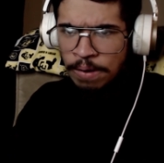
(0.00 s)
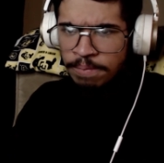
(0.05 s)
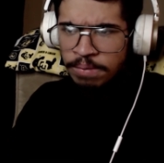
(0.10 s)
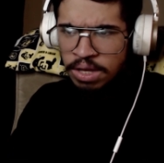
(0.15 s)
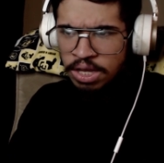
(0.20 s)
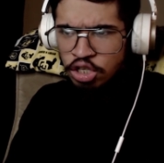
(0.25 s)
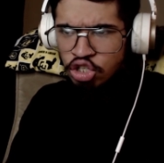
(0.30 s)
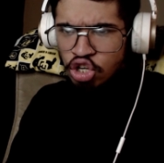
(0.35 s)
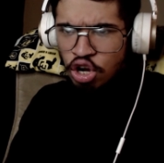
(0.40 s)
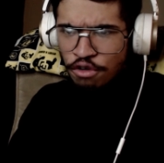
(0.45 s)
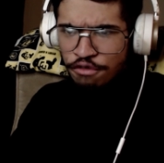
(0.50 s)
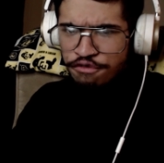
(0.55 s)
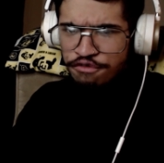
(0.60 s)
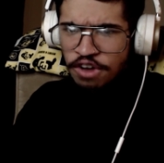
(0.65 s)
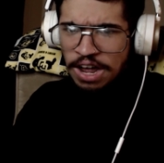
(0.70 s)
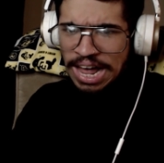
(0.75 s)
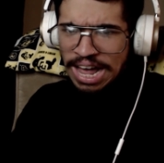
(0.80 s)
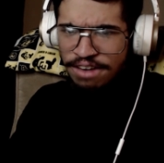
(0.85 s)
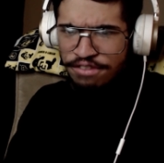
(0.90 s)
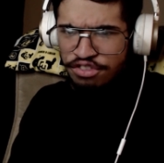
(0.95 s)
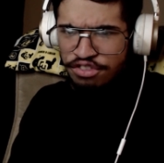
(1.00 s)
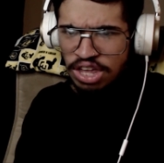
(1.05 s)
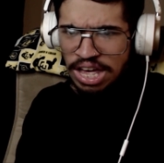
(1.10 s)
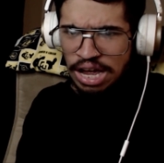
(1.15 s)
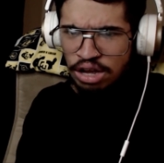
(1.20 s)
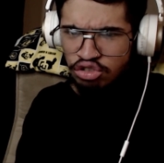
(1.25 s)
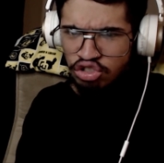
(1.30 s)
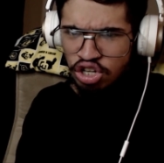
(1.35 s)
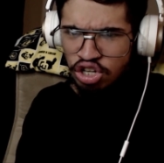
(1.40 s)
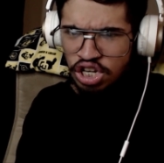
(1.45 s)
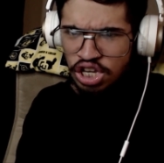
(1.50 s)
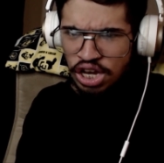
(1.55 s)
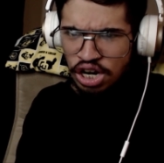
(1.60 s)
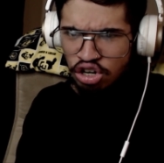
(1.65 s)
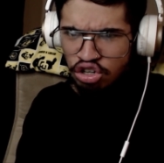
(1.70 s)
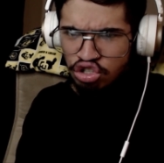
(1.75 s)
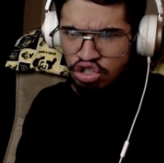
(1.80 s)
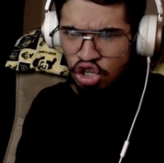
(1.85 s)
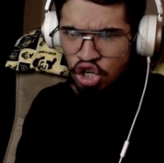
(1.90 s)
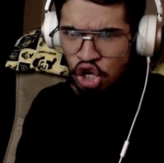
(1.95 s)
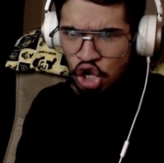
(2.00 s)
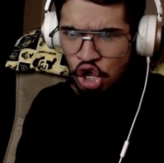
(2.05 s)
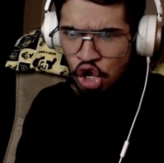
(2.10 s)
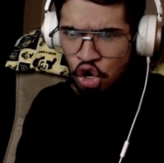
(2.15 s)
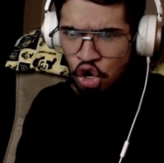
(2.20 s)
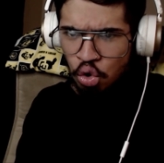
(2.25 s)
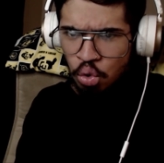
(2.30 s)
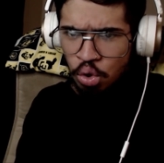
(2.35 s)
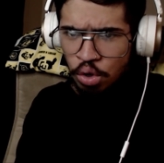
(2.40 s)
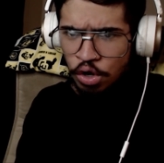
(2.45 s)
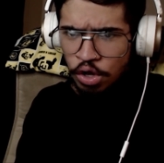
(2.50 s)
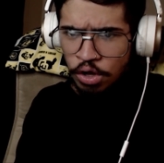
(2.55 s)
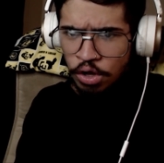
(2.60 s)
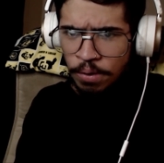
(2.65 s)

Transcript: So 5,000 years ago,